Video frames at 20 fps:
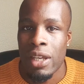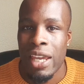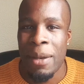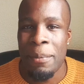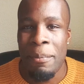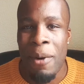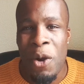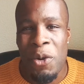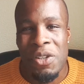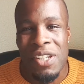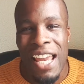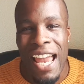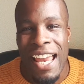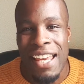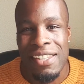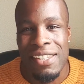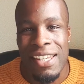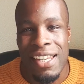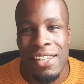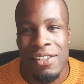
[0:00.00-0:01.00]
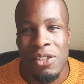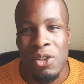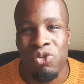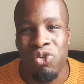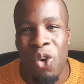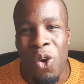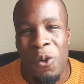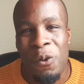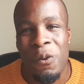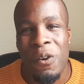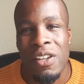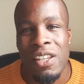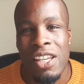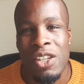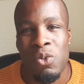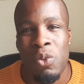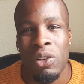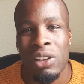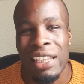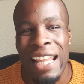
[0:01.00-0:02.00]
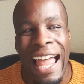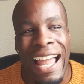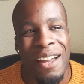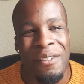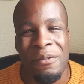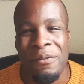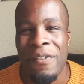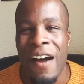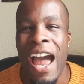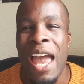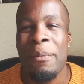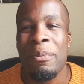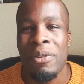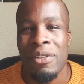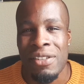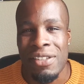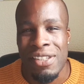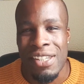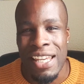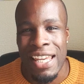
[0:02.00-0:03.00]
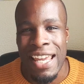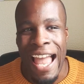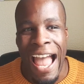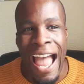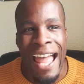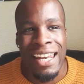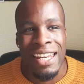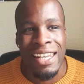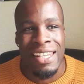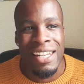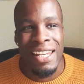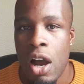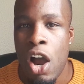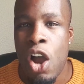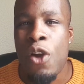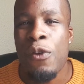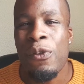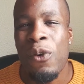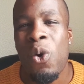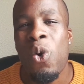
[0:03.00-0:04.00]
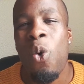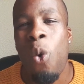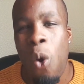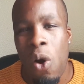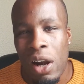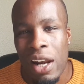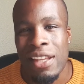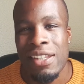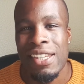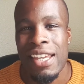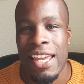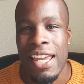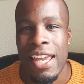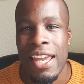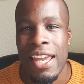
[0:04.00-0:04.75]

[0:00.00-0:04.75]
In most cases, the raw footage will lack vibrancy and overall quality.